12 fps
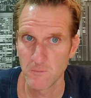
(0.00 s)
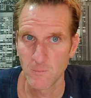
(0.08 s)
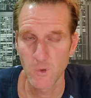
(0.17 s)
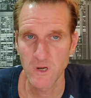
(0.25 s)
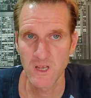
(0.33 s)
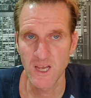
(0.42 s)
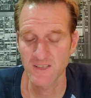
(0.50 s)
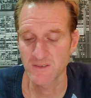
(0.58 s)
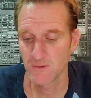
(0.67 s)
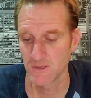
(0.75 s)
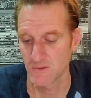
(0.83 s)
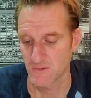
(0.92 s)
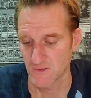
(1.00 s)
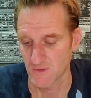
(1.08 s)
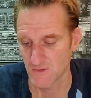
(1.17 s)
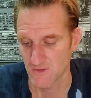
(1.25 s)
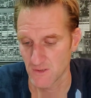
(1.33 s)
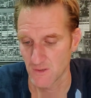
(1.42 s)
what do you got to lose?
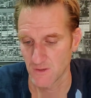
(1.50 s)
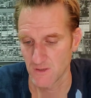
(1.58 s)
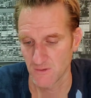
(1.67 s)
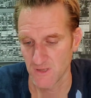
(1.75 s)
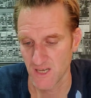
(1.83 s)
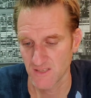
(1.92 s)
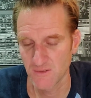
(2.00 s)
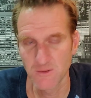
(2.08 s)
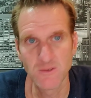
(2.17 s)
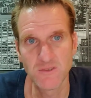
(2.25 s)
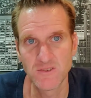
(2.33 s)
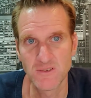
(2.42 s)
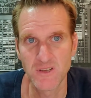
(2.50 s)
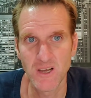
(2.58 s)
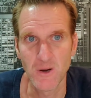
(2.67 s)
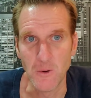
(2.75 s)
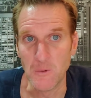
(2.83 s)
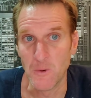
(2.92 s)
So you only got to lose is your
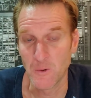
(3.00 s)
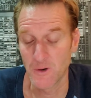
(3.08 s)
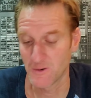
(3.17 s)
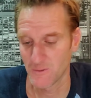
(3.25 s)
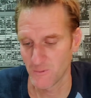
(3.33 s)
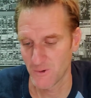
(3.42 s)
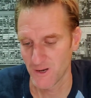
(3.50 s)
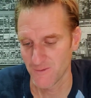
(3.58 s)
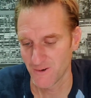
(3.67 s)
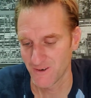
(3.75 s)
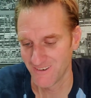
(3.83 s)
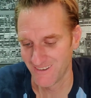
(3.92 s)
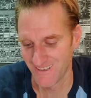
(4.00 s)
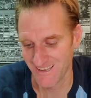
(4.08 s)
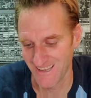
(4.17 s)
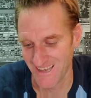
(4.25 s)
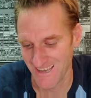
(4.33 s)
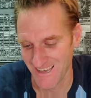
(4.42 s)
dough or whatever.
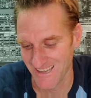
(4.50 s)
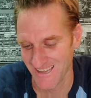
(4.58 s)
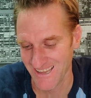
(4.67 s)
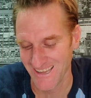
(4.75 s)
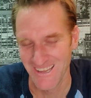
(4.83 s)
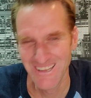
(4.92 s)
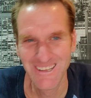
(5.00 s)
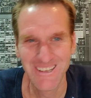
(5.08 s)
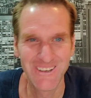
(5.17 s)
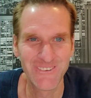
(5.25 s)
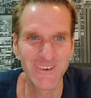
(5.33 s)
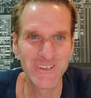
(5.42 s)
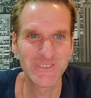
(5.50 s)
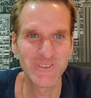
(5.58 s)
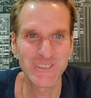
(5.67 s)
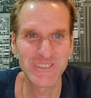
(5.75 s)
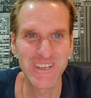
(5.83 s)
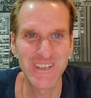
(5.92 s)

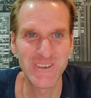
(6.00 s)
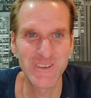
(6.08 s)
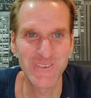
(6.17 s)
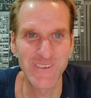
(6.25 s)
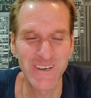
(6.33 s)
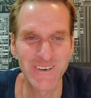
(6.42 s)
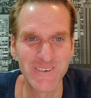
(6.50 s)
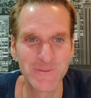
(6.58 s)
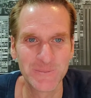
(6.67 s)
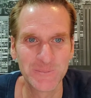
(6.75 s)
What say you, Camille?